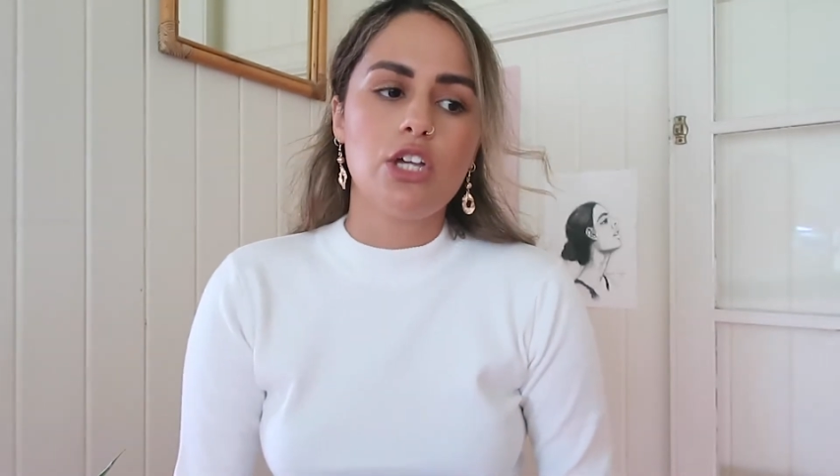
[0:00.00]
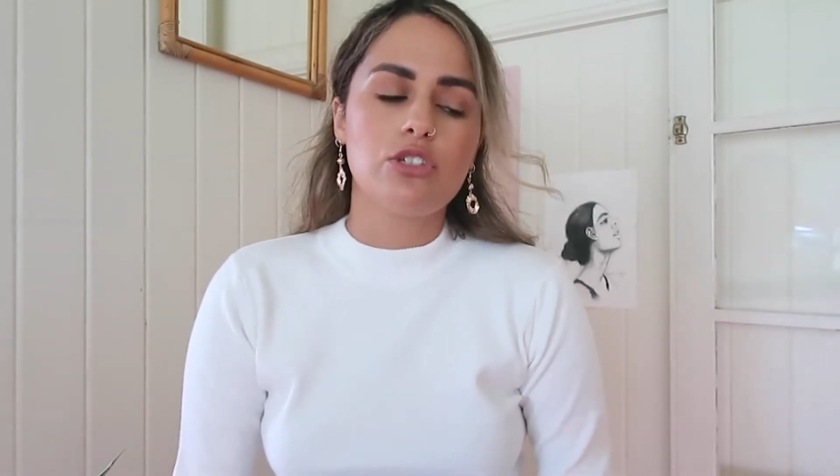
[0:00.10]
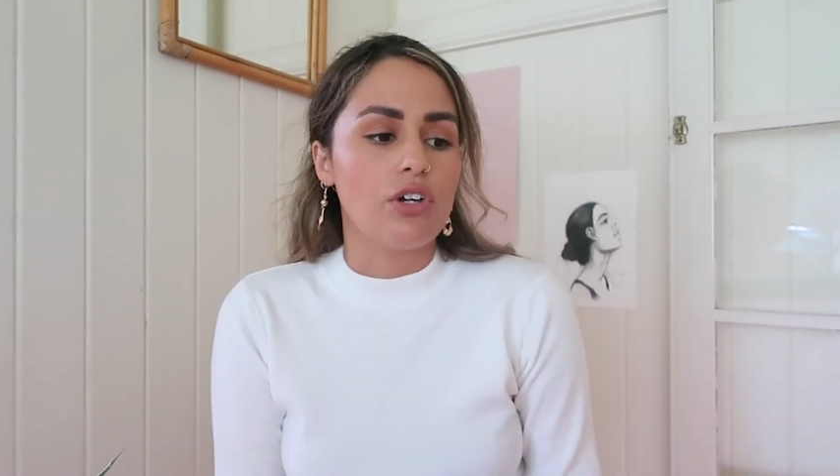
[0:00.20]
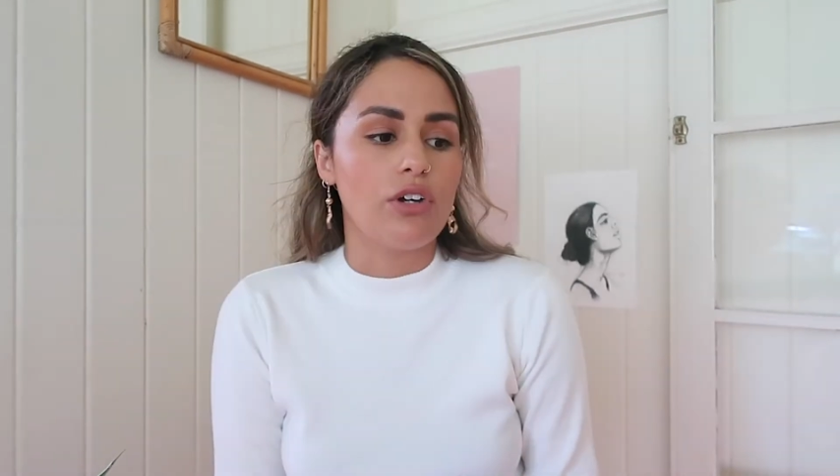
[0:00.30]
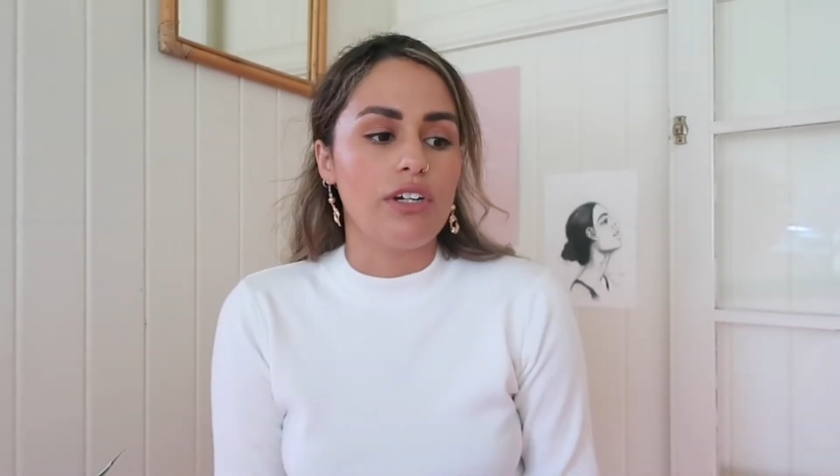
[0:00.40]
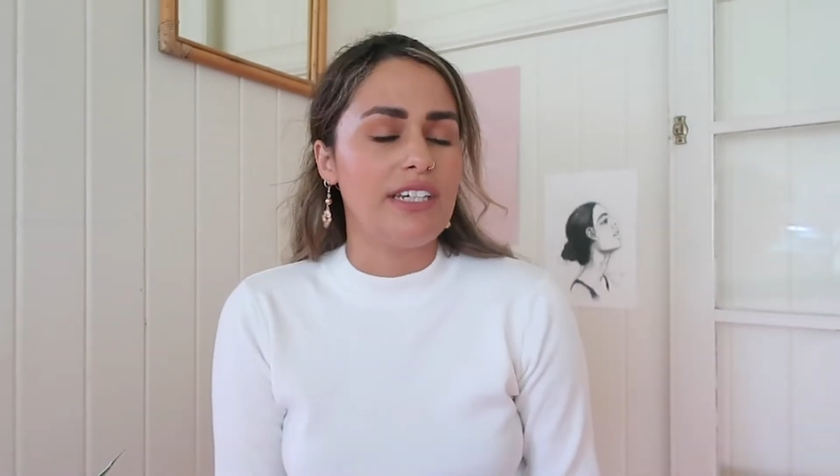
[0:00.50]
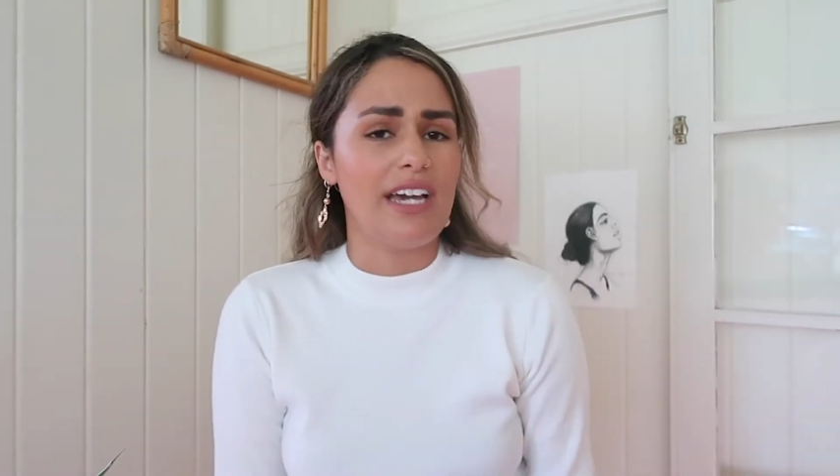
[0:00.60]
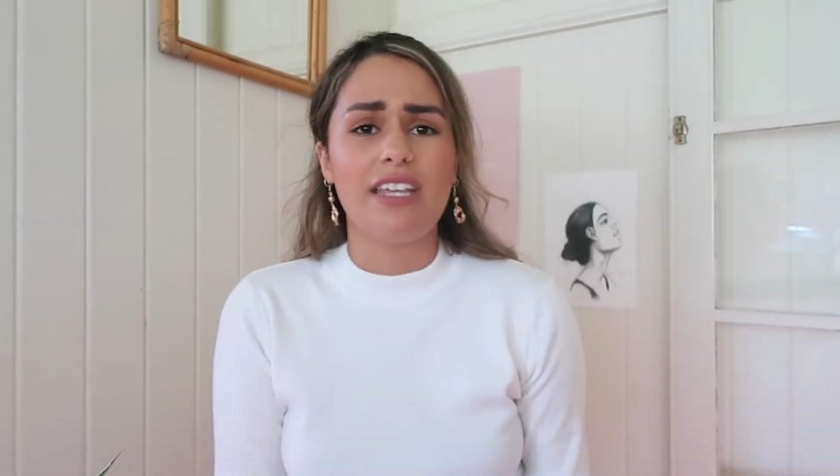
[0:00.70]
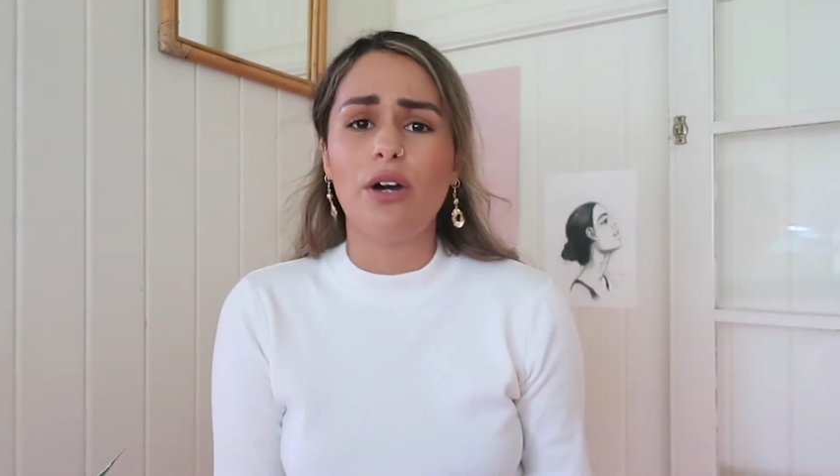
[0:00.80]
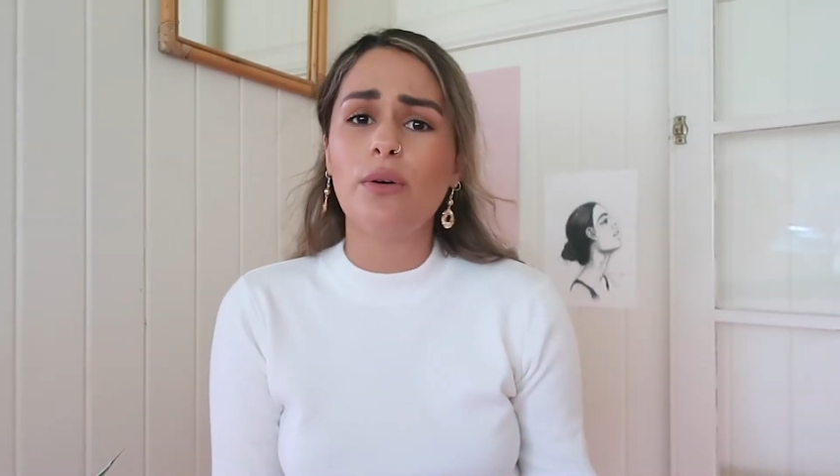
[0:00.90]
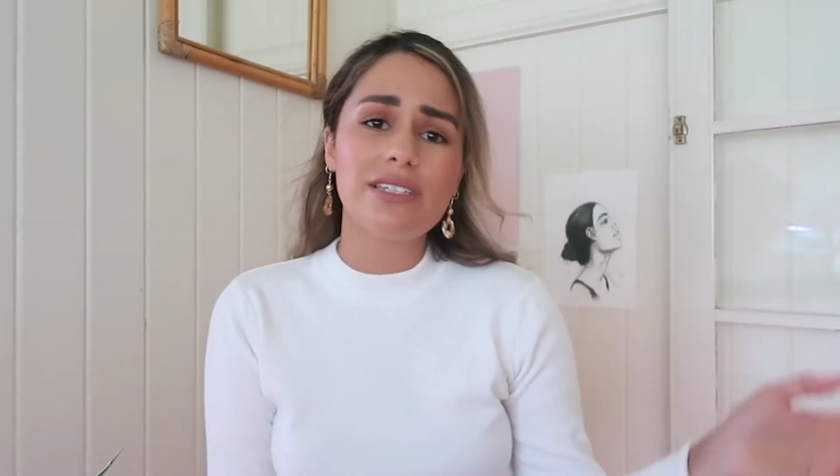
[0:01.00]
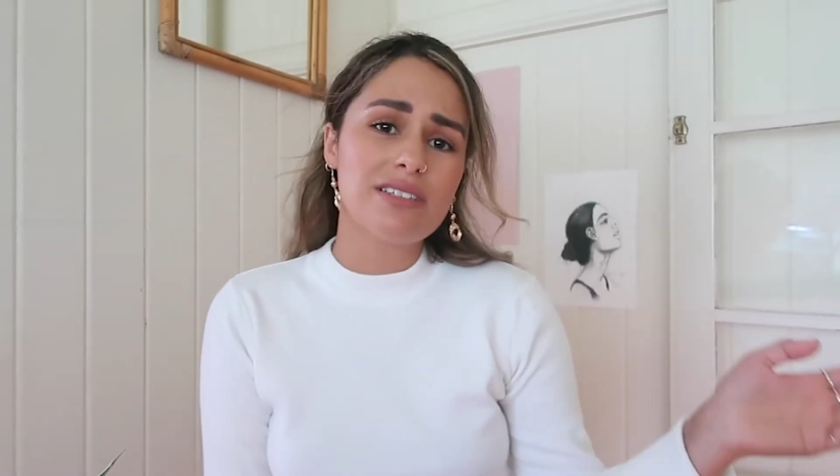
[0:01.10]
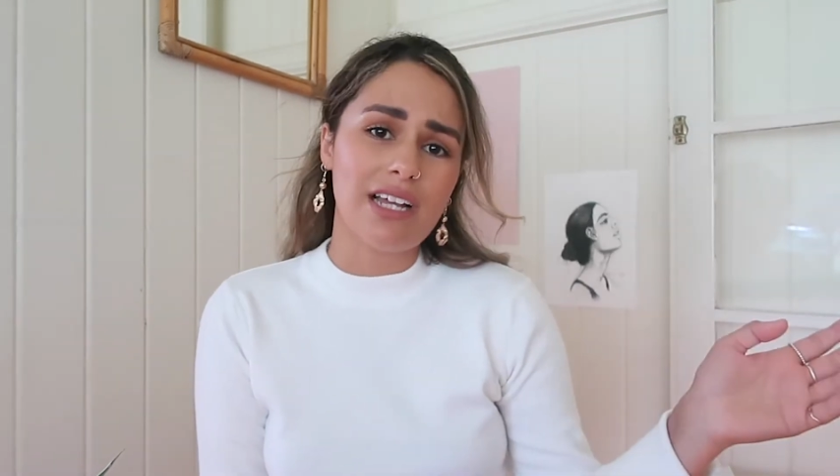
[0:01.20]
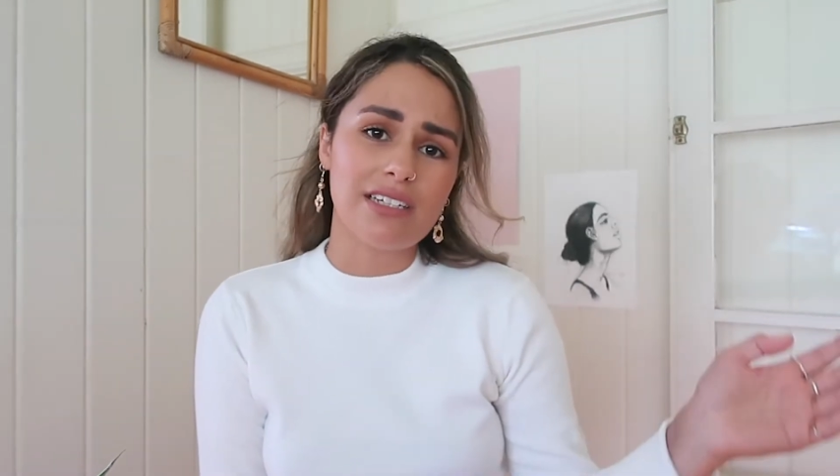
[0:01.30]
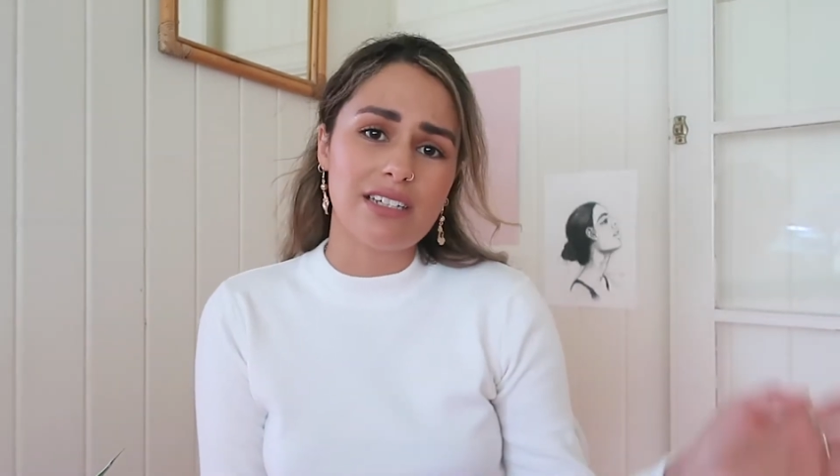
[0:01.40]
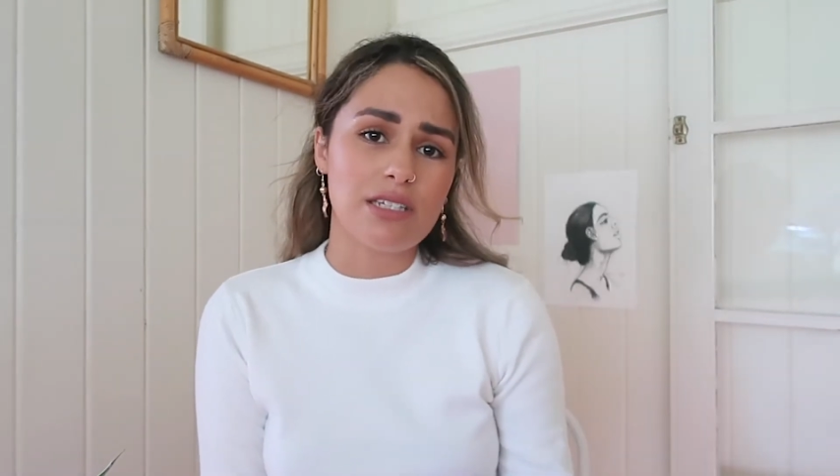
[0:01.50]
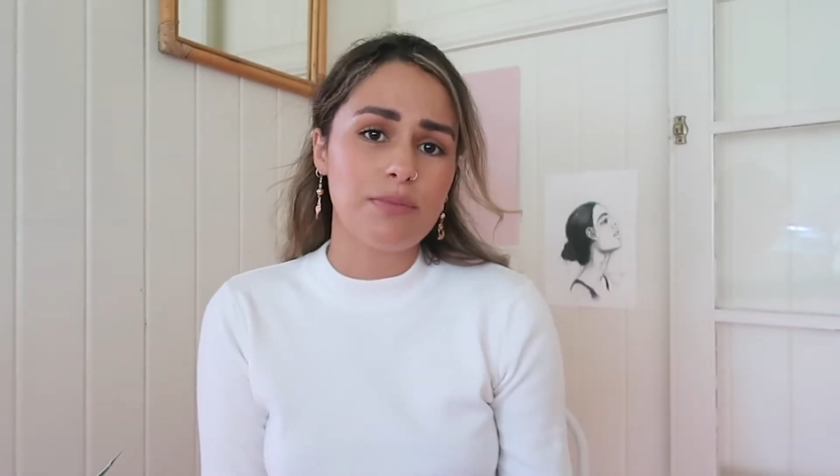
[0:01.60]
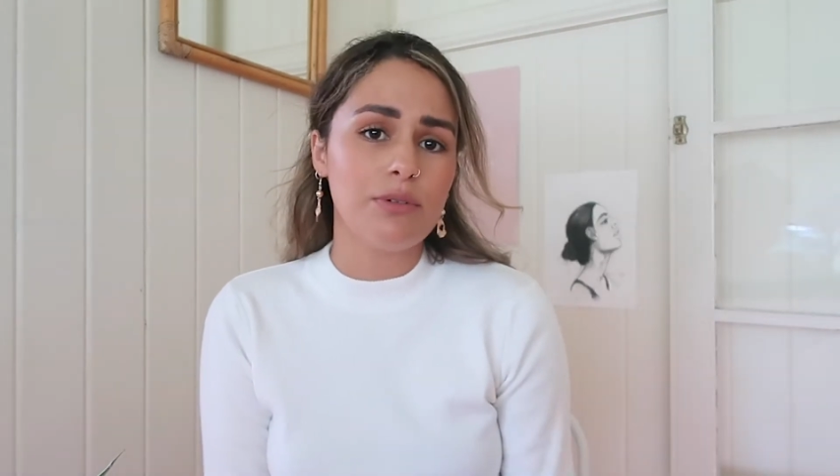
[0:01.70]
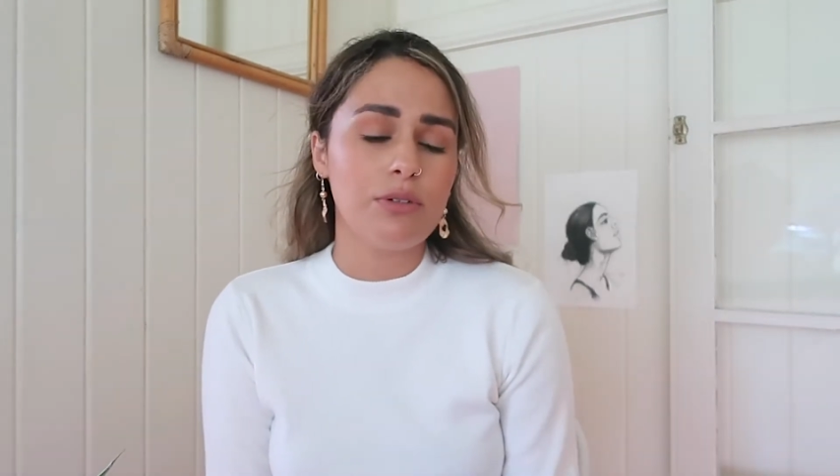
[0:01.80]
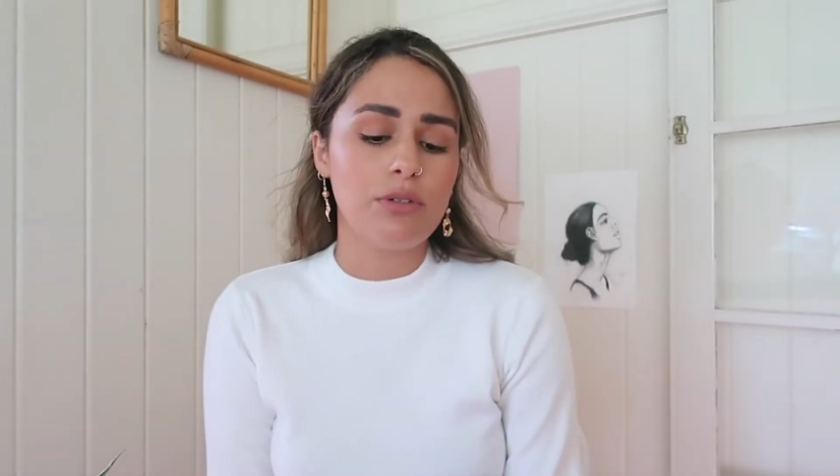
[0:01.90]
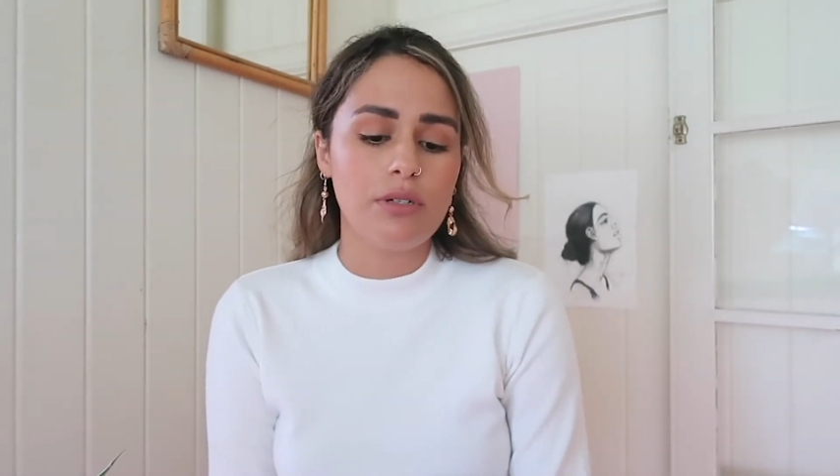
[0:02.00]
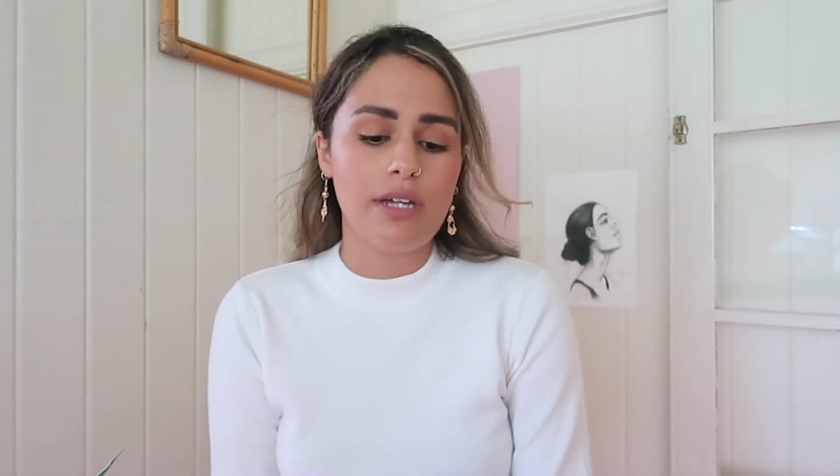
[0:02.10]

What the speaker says: So yeah, they're always still accessible